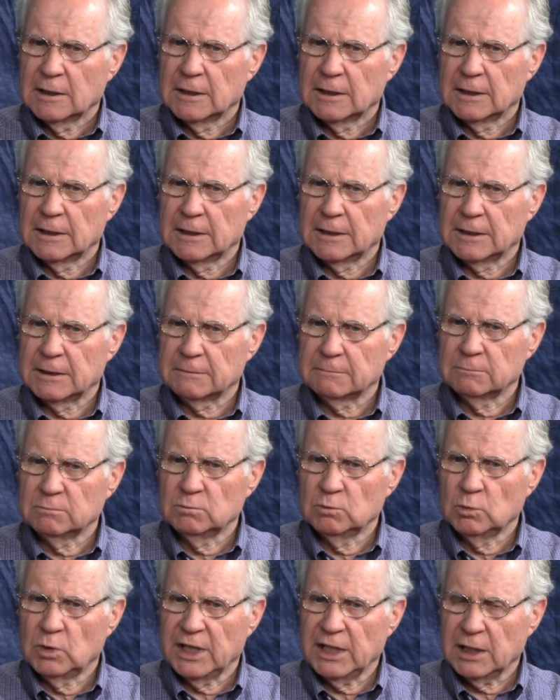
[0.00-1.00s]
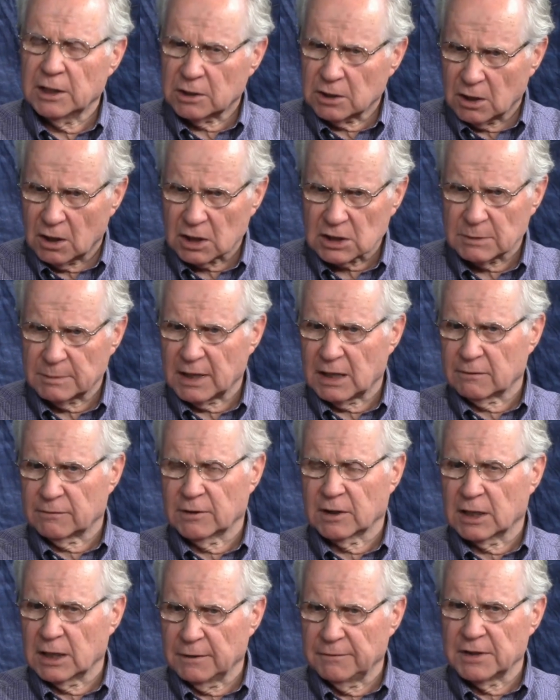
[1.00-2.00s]
uh, we hear talks about
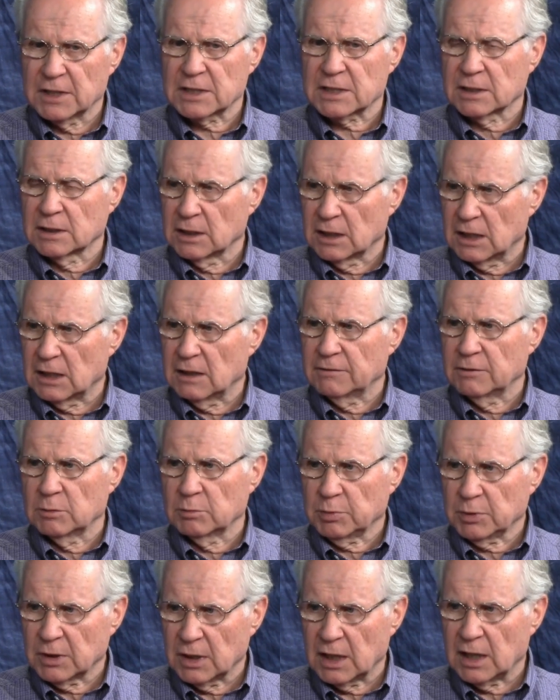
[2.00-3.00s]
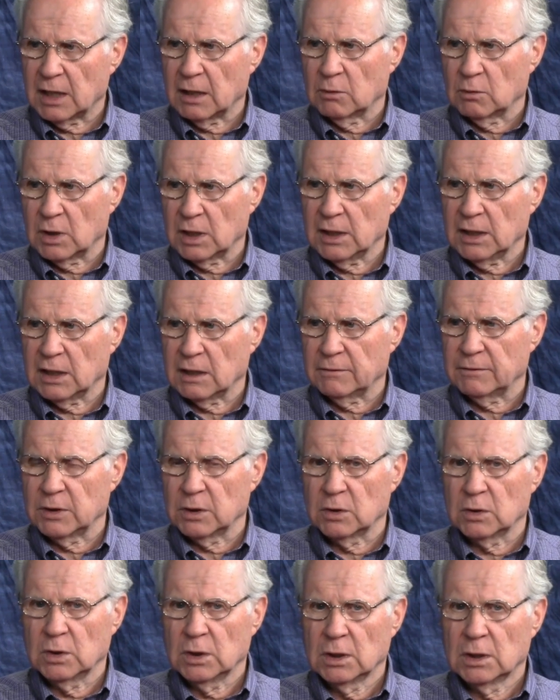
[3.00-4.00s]
forgiveness and love and prayer and what have you,
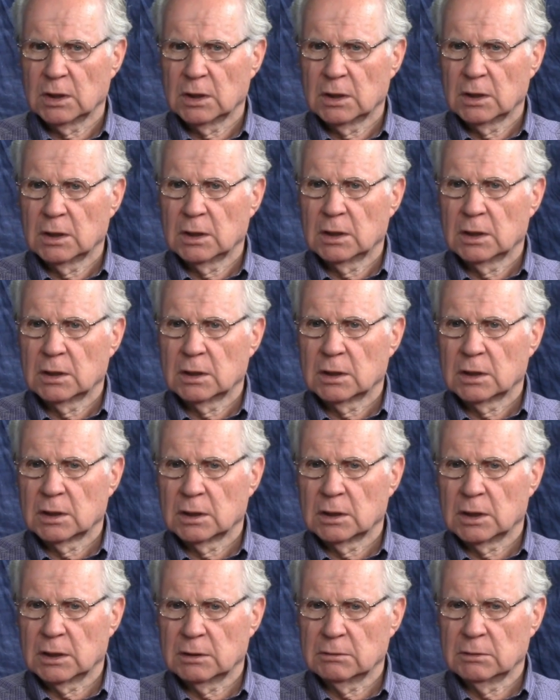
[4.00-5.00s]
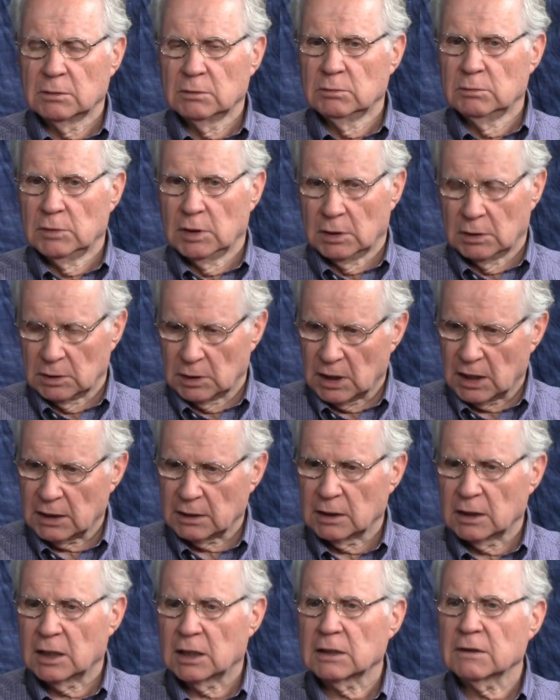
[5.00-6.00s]
and home teaching and uh, temple. A lot, a
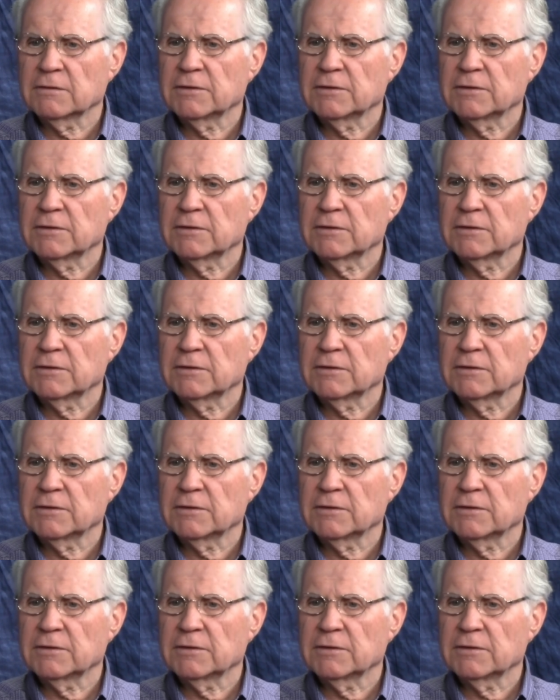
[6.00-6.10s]
lot of